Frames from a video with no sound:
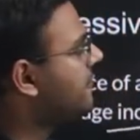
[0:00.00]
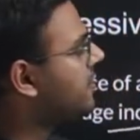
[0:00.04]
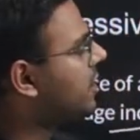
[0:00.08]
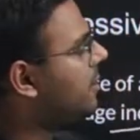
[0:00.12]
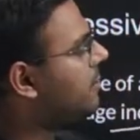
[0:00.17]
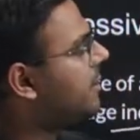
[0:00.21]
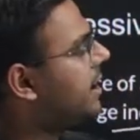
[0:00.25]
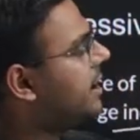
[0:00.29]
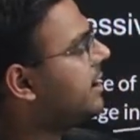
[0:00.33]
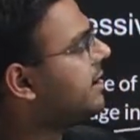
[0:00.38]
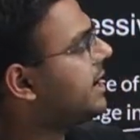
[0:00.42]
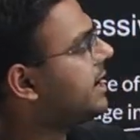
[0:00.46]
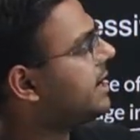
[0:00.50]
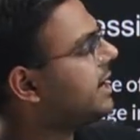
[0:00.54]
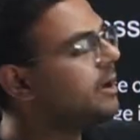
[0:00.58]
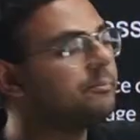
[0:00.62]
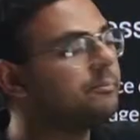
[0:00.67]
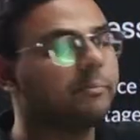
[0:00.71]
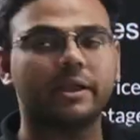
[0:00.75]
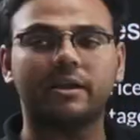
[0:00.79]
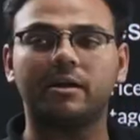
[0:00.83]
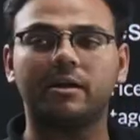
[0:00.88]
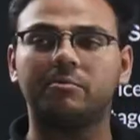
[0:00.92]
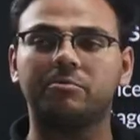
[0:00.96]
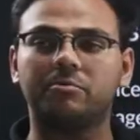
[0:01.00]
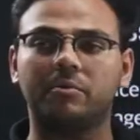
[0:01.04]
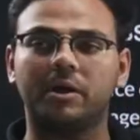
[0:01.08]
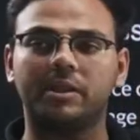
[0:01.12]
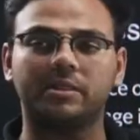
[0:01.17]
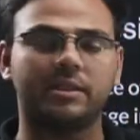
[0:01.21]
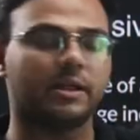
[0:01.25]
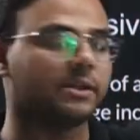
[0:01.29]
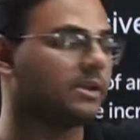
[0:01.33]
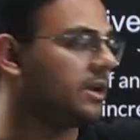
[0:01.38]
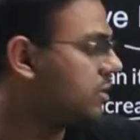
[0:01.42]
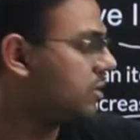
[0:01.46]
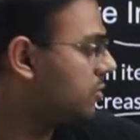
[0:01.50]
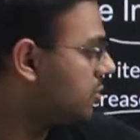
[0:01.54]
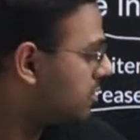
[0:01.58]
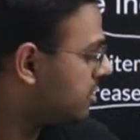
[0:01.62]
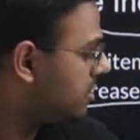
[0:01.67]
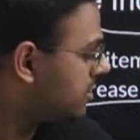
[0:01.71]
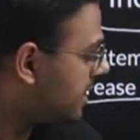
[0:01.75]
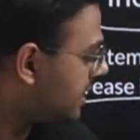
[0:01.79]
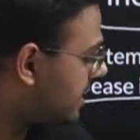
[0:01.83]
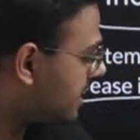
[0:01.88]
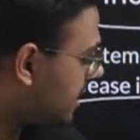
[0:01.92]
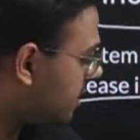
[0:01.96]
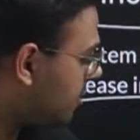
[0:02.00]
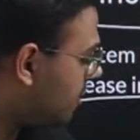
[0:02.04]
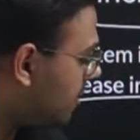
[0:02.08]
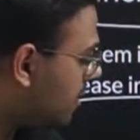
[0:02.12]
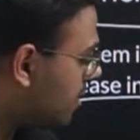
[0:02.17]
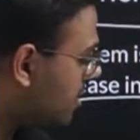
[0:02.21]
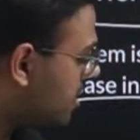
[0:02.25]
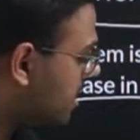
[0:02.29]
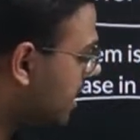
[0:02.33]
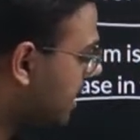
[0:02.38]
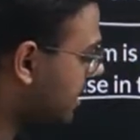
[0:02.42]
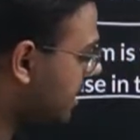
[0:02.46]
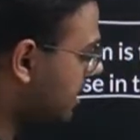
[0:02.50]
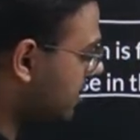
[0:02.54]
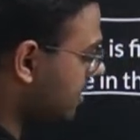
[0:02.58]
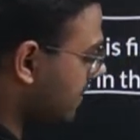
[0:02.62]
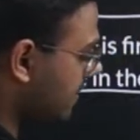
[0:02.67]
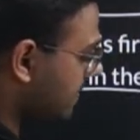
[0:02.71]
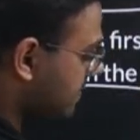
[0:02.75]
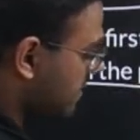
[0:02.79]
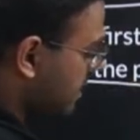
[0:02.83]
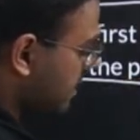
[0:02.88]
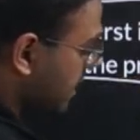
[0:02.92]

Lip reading: From 100 it becomes 132, so there is an overall increase of